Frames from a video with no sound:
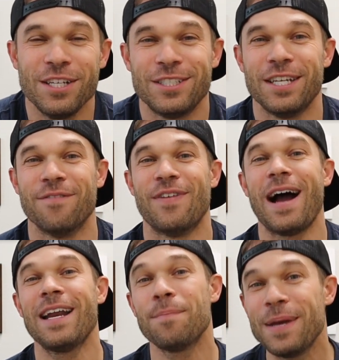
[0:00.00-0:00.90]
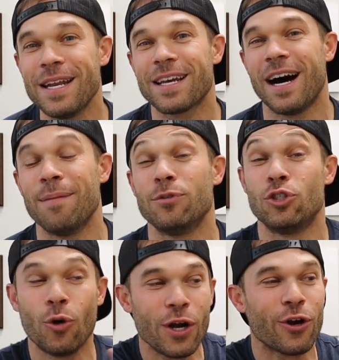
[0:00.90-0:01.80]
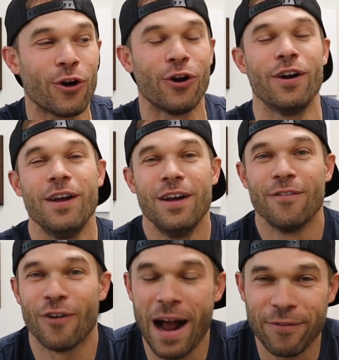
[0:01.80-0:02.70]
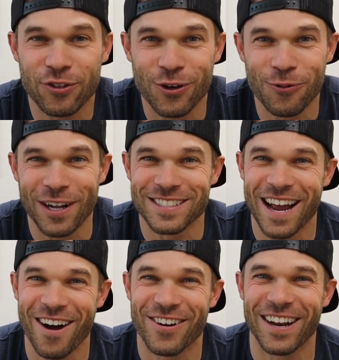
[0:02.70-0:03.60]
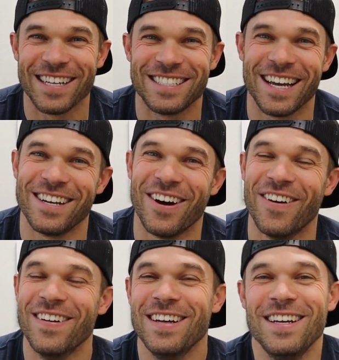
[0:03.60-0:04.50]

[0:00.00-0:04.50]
She invited me to come join her for afternoon runs. How could I say no?